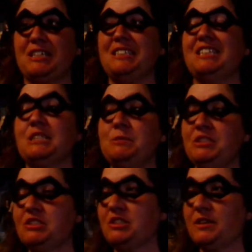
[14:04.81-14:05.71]
Yes, we did
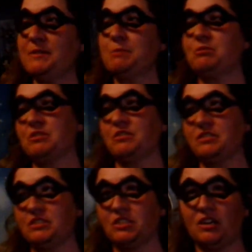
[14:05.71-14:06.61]
some spoiler
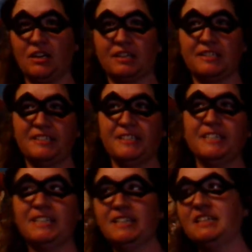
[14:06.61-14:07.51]
talk
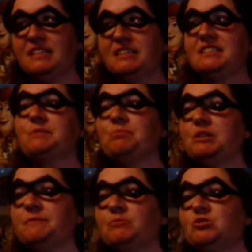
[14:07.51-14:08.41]
in this,
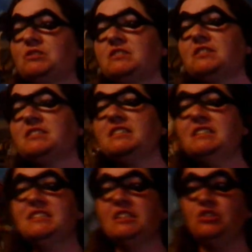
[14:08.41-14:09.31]
but most of the scenes
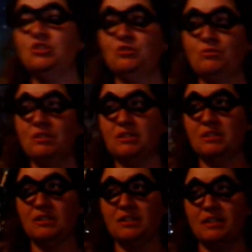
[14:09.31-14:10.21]
that you
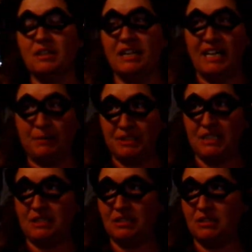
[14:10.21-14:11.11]
have
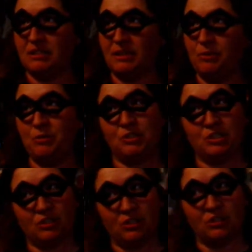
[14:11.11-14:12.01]
seen, that you
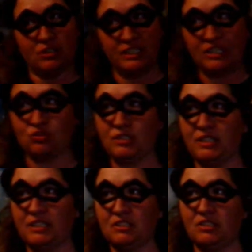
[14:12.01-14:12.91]
saw the theatrical
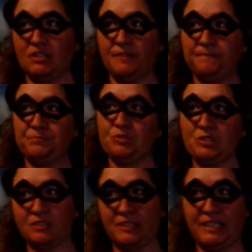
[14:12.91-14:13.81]
cut,
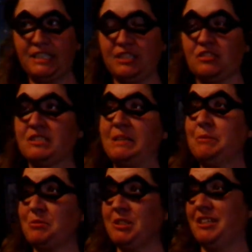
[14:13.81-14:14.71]
are in here. Some of them
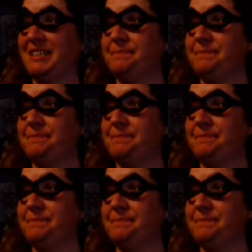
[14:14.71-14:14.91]
are not.